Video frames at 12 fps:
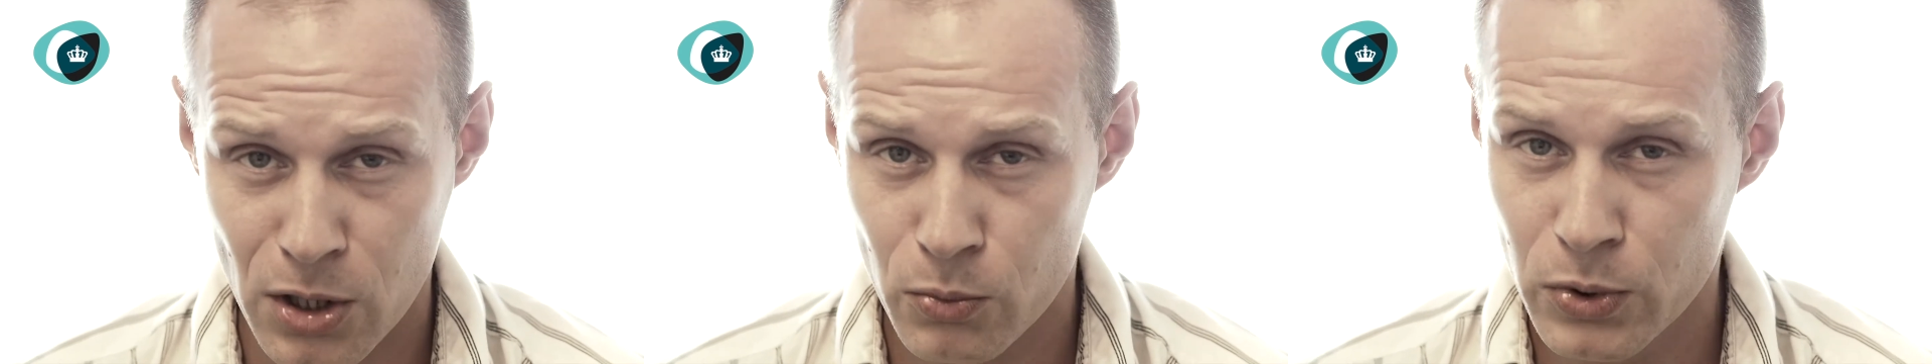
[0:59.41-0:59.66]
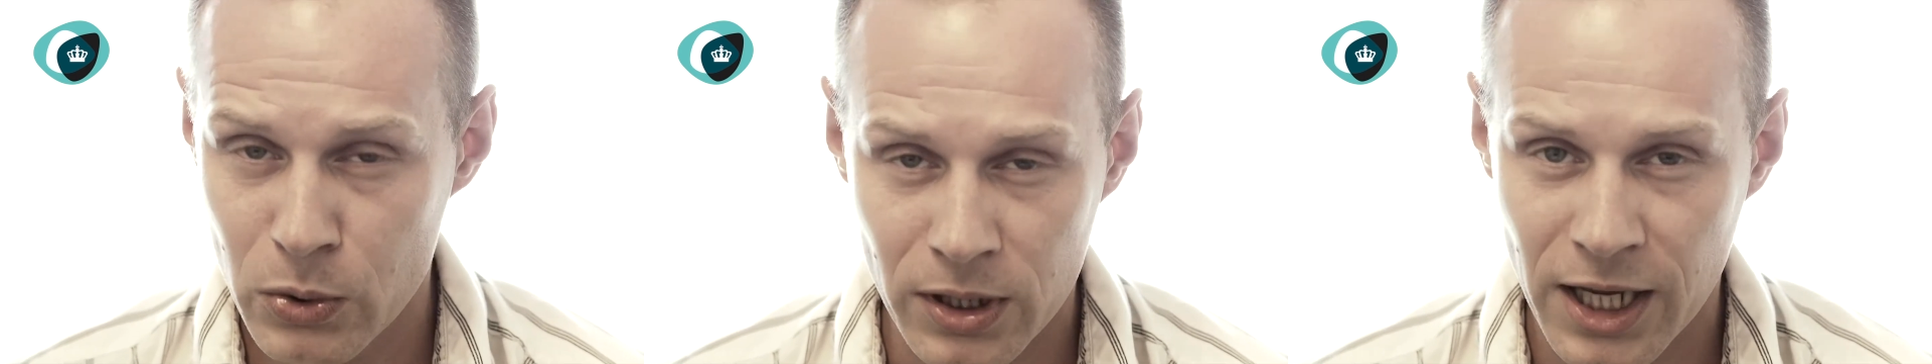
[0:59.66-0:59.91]

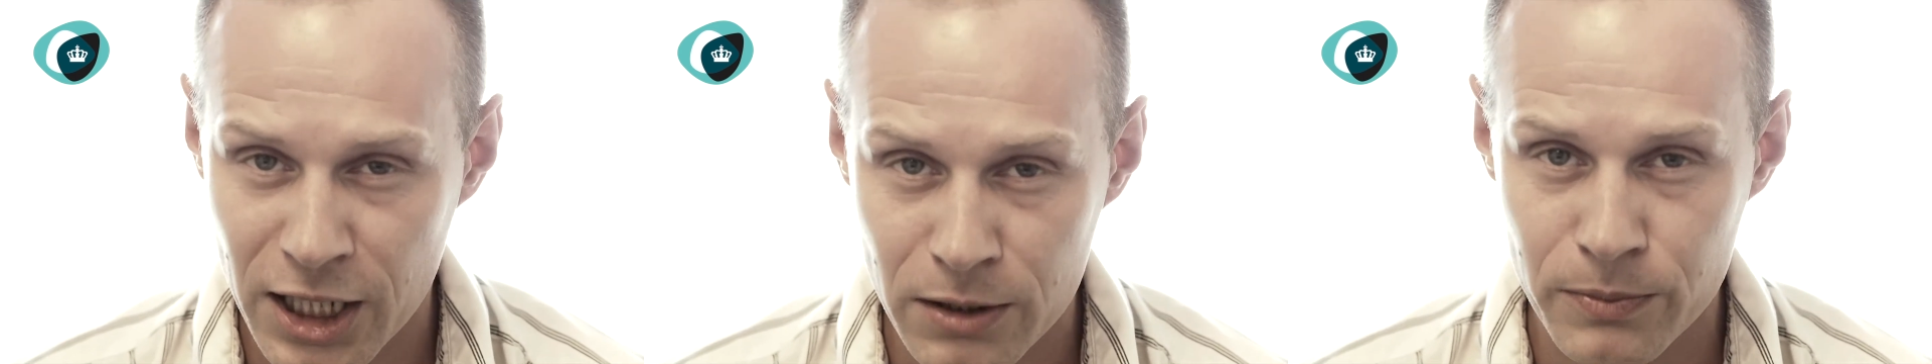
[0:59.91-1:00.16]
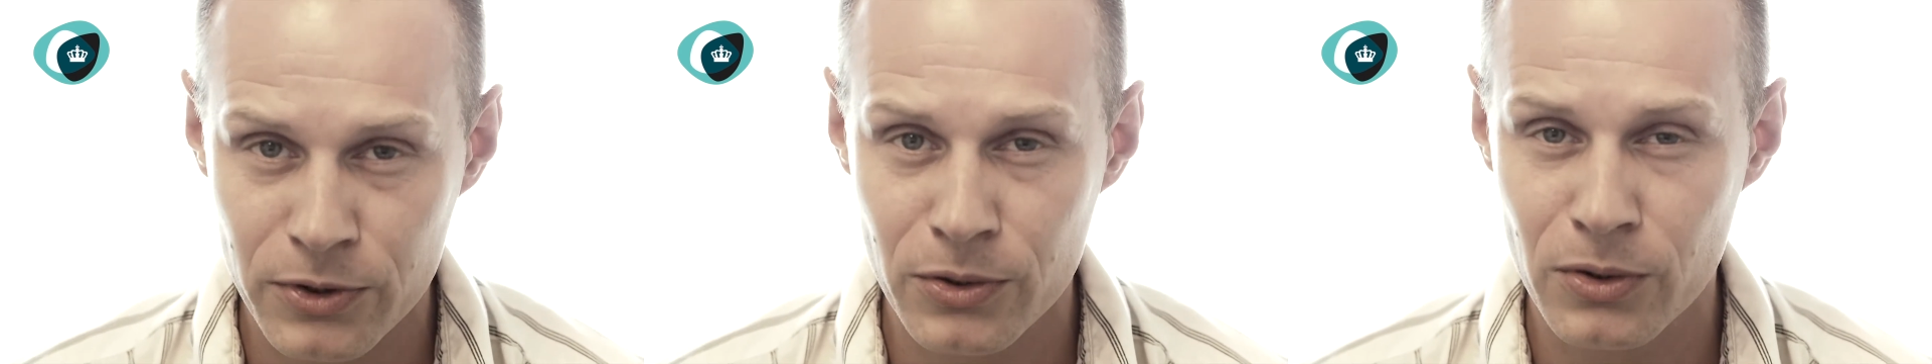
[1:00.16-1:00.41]
We will
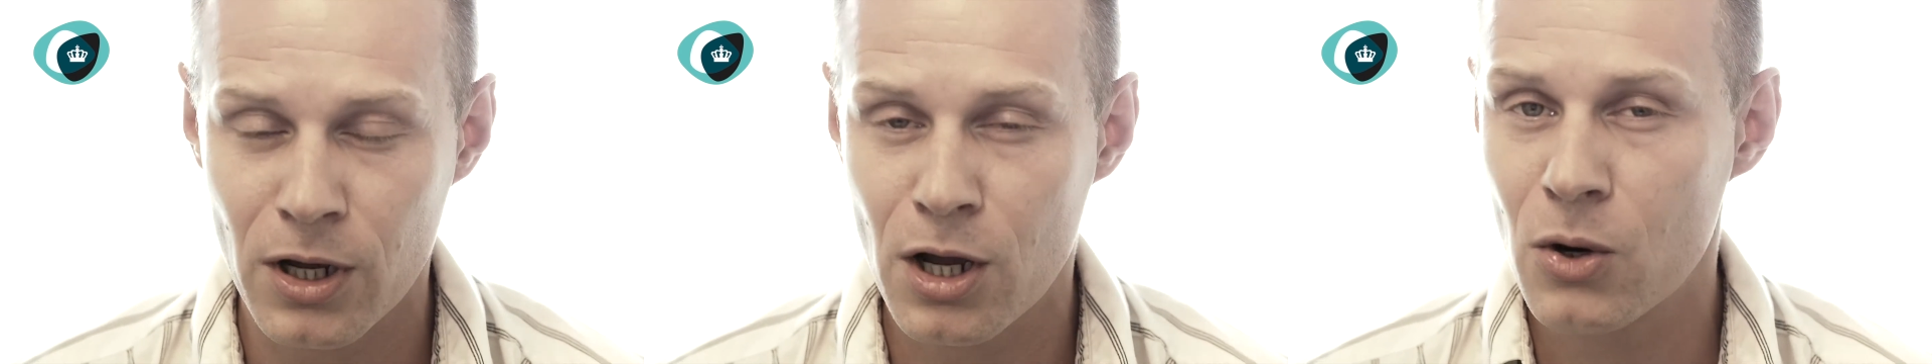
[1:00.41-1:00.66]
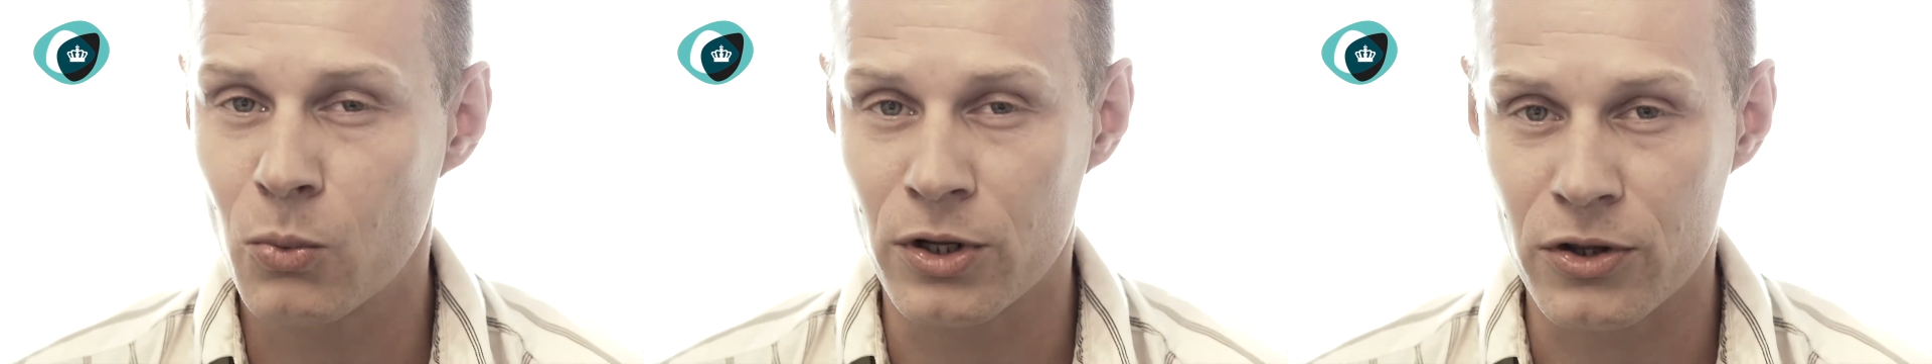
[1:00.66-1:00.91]
help you
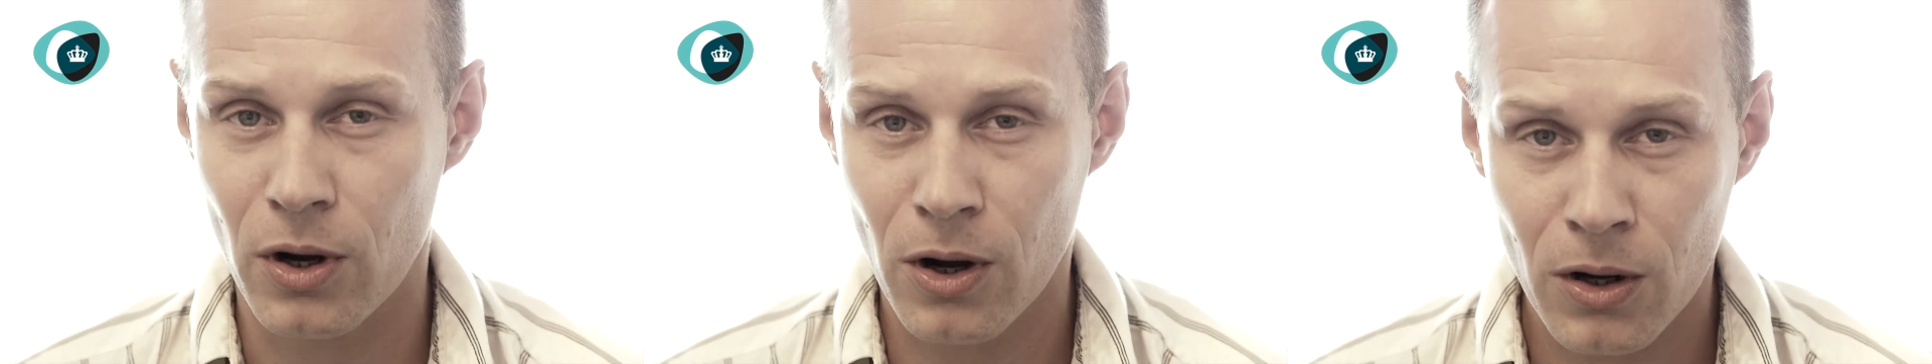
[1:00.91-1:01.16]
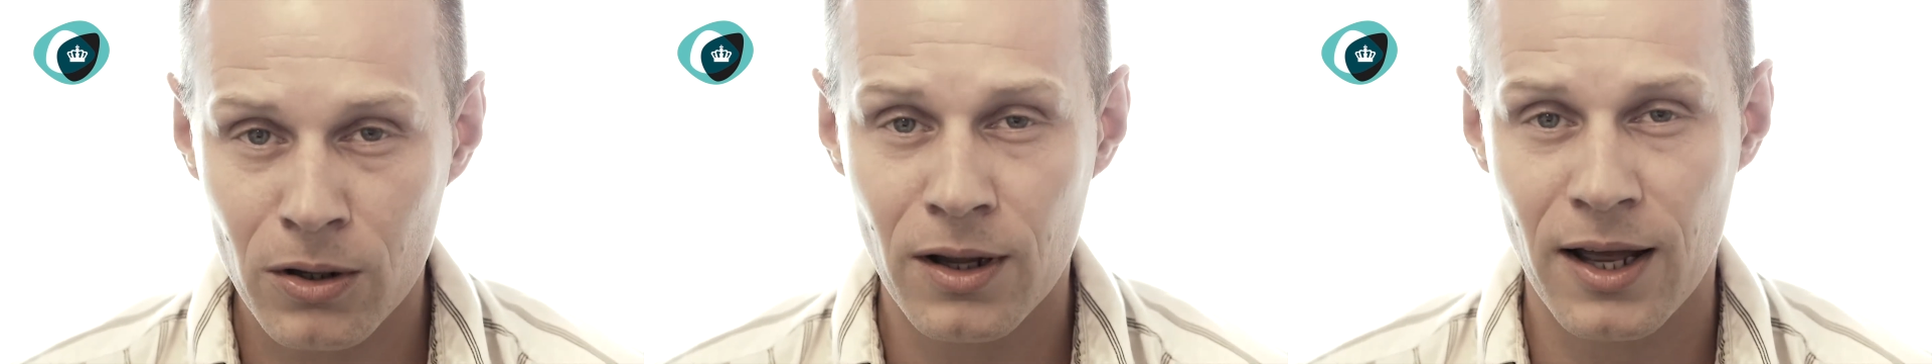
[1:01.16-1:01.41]
with
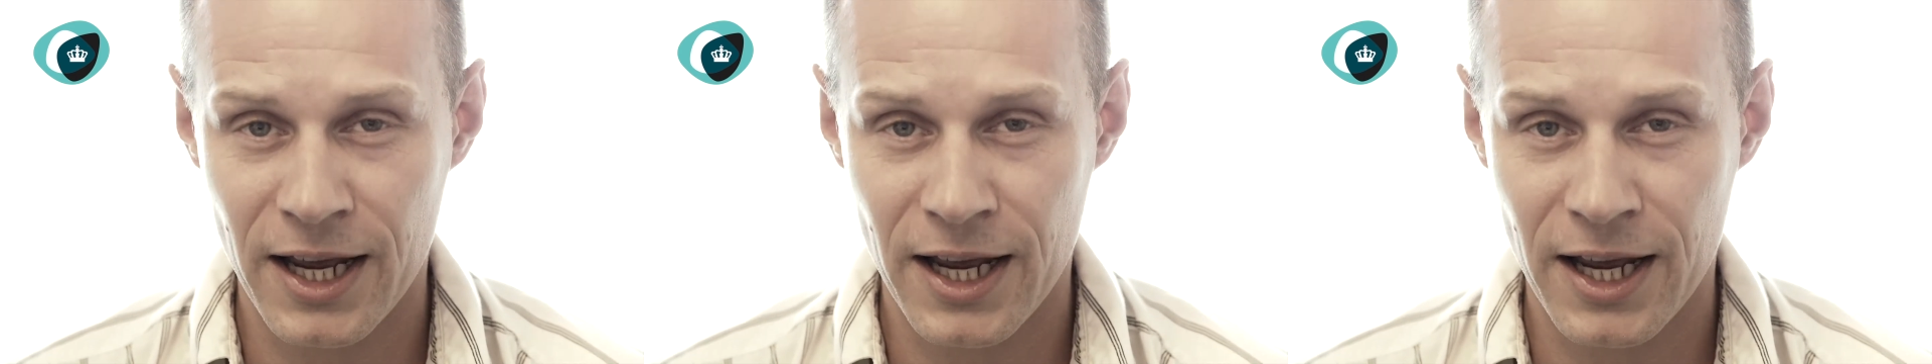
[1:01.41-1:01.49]
all